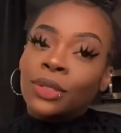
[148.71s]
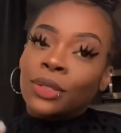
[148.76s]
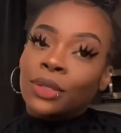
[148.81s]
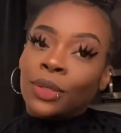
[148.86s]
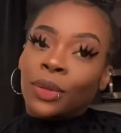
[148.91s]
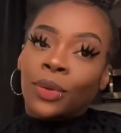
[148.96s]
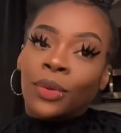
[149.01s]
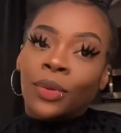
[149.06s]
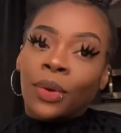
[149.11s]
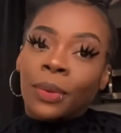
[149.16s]

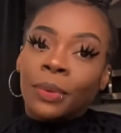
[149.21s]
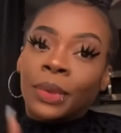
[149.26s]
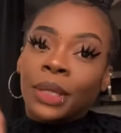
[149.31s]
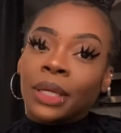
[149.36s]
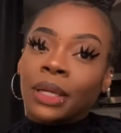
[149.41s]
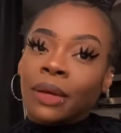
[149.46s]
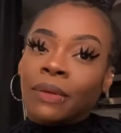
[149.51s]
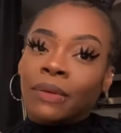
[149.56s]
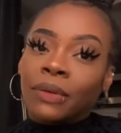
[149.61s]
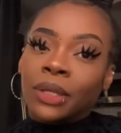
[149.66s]
So I'm
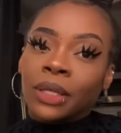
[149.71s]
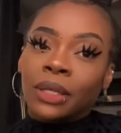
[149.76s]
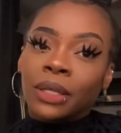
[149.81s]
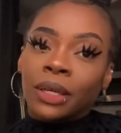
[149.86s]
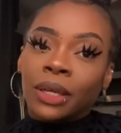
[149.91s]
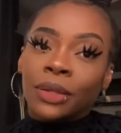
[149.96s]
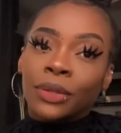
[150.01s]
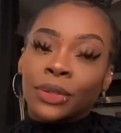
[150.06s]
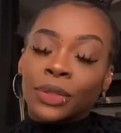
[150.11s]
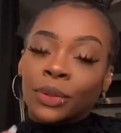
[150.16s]
getting everything
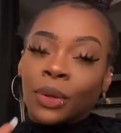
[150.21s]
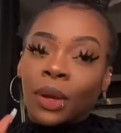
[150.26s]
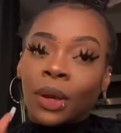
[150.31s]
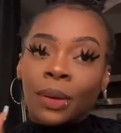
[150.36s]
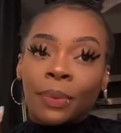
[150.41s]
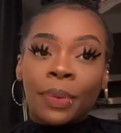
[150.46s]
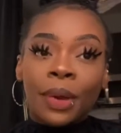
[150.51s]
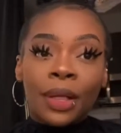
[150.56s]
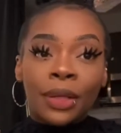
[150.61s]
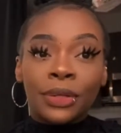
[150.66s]
together, so
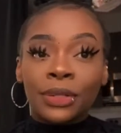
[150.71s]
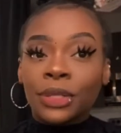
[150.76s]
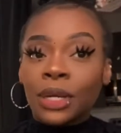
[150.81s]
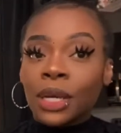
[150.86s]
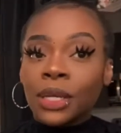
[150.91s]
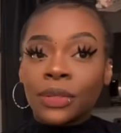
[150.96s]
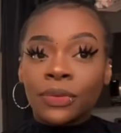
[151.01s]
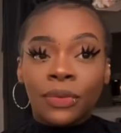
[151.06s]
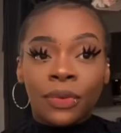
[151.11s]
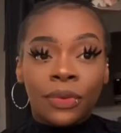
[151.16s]
I
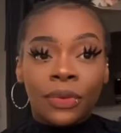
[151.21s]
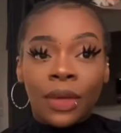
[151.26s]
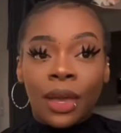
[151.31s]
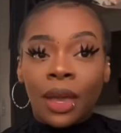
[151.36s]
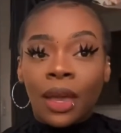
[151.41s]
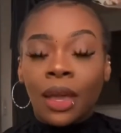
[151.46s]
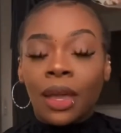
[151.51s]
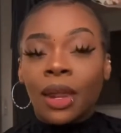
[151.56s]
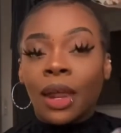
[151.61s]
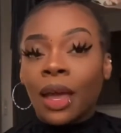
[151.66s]
apologize for
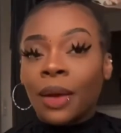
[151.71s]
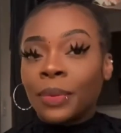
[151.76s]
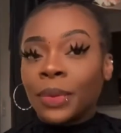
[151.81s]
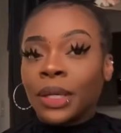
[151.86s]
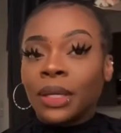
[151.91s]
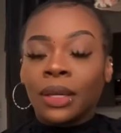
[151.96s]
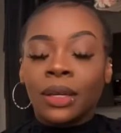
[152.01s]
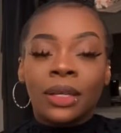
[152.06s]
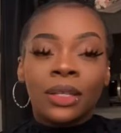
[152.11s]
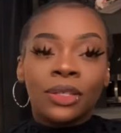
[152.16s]
that. I
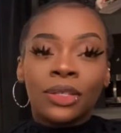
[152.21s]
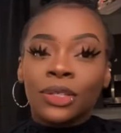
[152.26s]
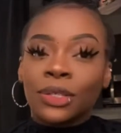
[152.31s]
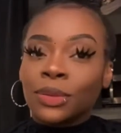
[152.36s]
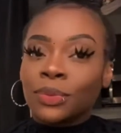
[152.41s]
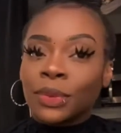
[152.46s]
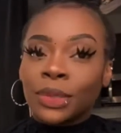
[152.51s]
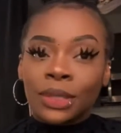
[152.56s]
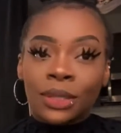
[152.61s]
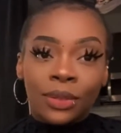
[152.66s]
mean, it
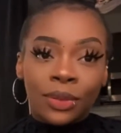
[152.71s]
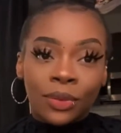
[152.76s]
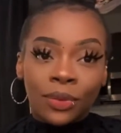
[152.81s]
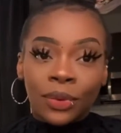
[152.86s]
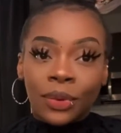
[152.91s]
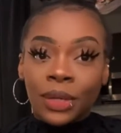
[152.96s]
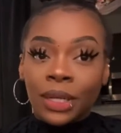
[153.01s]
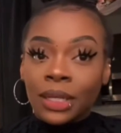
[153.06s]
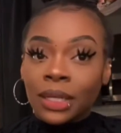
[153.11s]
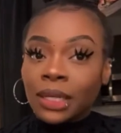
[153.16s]
just wasn't the
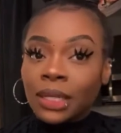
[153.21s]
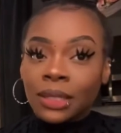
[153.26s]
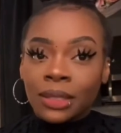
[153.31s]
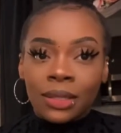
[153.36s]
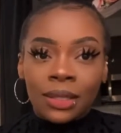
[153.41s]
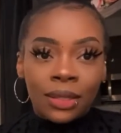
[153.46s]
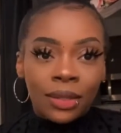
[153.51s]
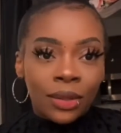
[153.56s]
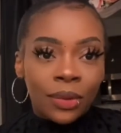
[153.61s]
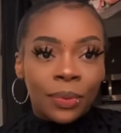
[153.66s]
one I needed
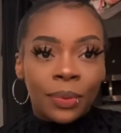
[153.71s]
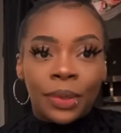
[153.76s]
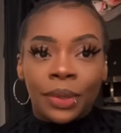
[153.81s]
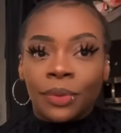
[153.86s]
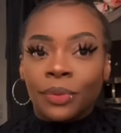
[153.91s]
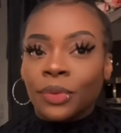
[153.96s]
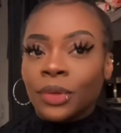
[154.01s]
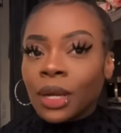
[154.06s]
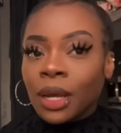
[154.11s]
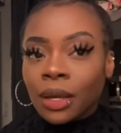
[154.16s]
to do,
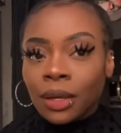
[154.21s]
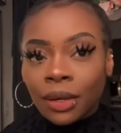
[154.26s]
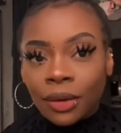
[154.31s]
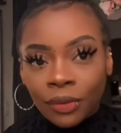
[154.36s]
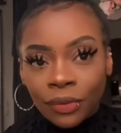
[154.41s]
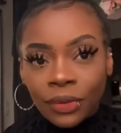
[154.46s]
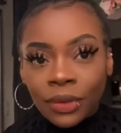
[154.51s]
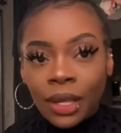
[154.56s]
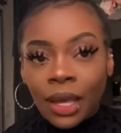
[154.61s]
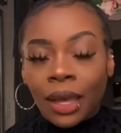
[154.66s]
but we're not
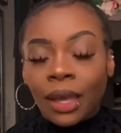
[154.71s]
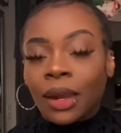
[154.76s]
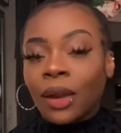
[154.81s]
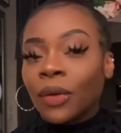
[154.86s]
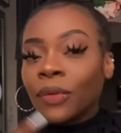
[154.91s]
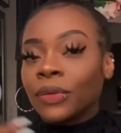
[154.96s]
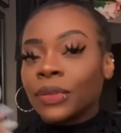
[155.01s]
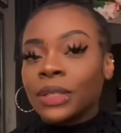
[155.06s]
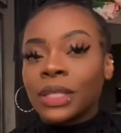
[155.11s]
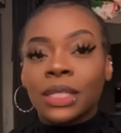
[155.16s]
here for that.
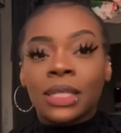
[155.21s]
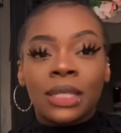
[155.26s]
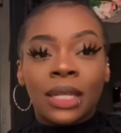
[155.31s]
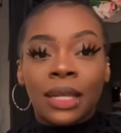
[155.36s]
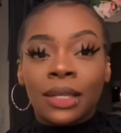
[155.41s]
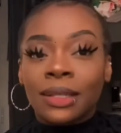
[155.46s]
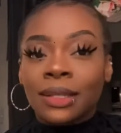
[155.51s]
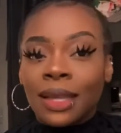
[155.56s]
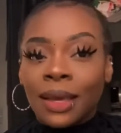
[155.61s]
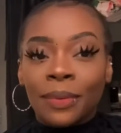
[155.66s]
Hopefully that's
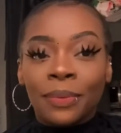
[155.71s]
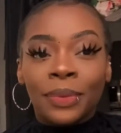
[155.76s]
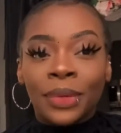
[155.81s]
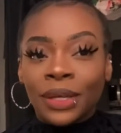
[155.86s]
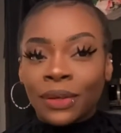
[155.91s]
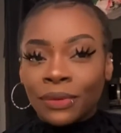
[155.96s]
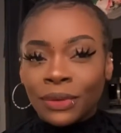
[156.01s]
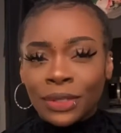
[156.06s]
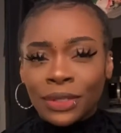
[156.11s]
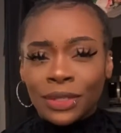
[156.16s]
not that
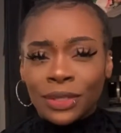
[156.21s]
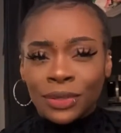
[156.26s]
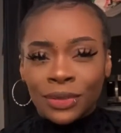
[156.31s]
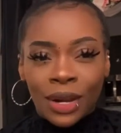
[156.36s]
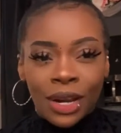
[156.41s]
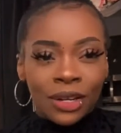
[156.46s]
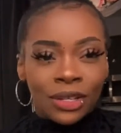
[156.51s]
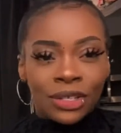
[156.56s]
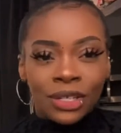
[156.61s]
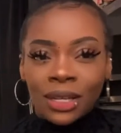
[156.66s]
big of a
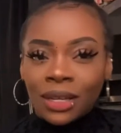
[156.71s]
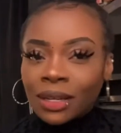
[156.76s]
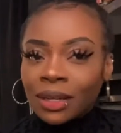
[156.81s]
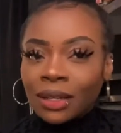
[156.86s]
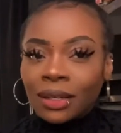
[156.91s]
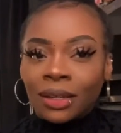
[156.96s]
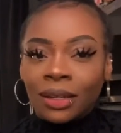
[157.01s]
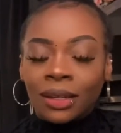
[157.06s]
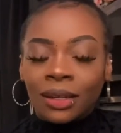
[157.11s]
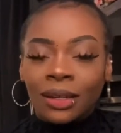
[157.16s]

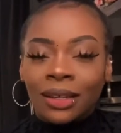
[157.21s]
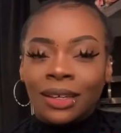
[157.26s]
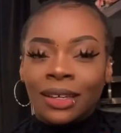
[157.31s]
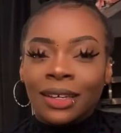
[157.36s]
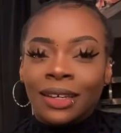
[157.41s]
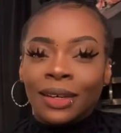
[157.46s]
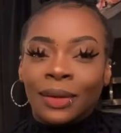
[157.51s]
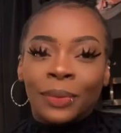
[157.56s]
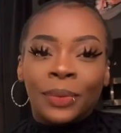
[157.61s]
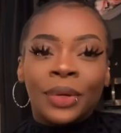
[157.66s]
distraction.
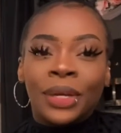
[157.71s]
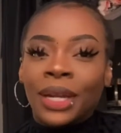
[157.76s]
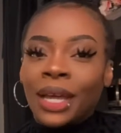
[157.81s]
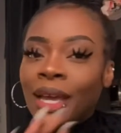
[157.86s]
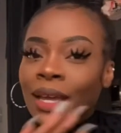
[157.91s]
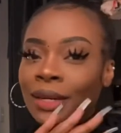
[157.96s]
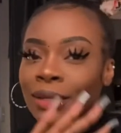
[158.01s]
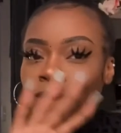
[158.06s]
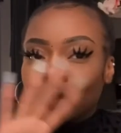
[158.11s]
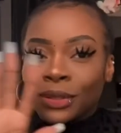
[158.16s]
But I
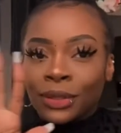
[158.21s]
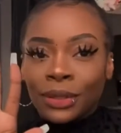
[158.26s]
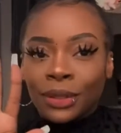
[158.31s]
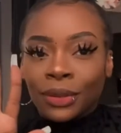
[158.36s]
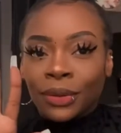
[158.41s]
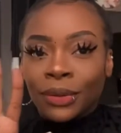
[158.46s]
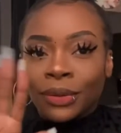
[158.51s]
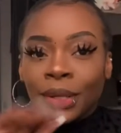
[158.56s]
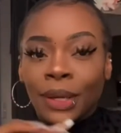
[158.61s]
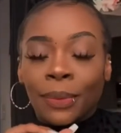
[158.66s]
had to just
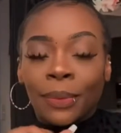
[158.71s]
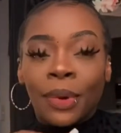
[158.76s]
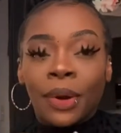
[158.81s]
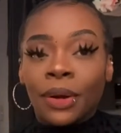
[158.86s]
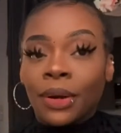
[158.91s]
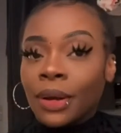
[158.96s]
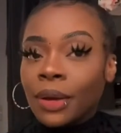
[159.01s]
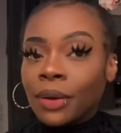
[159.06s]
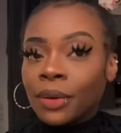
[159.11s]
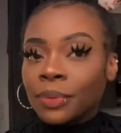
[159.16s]
clear that
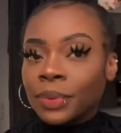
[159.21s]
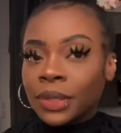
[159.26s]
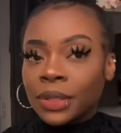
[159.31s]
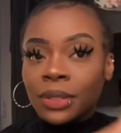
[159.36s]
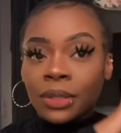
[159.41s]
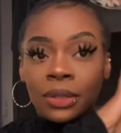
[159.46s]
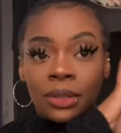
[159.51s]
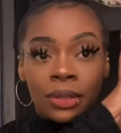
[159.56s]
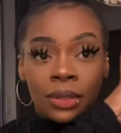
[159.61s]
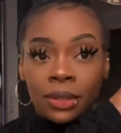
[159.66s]
part out
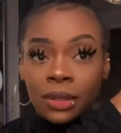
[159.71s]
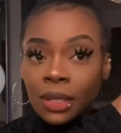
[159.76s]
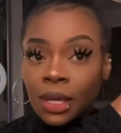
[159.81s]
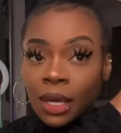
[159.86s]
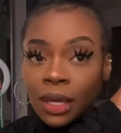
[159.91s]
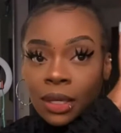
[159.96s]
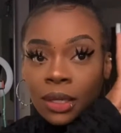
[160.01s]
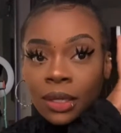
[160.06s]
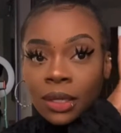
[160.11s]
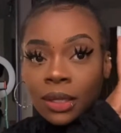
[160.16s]
because it's
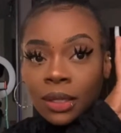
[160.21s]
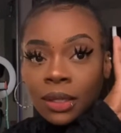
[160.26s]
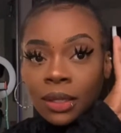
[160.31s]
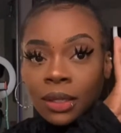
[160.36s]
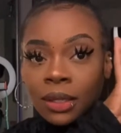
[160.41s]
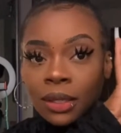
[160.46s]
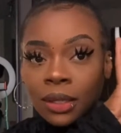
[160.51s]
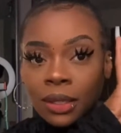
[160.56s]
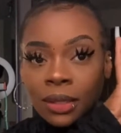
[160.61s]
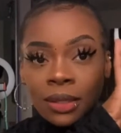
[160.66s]

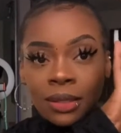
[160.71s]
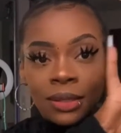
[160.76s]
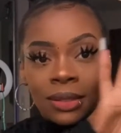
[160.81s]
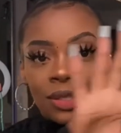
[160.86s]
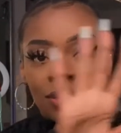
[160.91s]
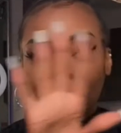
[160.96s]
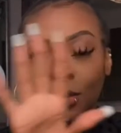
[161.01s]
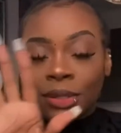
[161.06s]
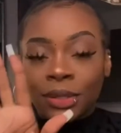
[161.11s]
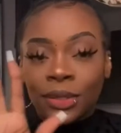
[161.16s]
hanging and
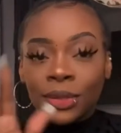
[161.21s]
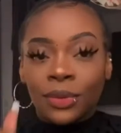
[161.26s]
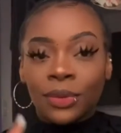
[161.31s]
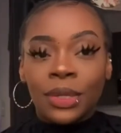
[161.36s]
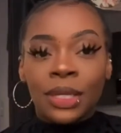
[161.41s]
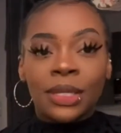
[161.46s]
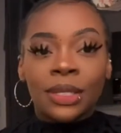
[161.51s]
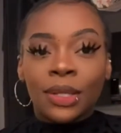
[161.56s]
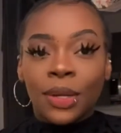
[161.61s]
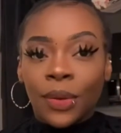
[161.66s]
it's just
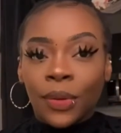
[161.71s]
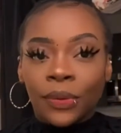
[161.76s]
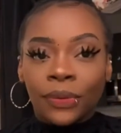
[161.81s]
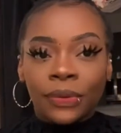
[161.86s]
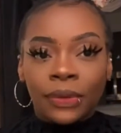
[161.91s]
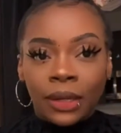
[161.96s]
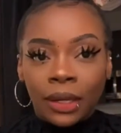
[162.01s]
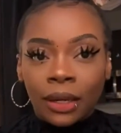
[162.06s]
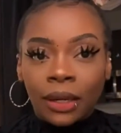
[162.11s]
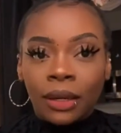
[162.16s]
doing its own
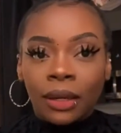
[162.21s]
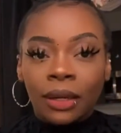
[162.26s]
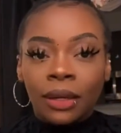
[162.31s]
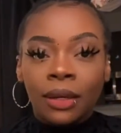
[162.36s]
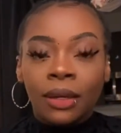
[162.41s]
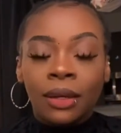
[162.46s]
thing.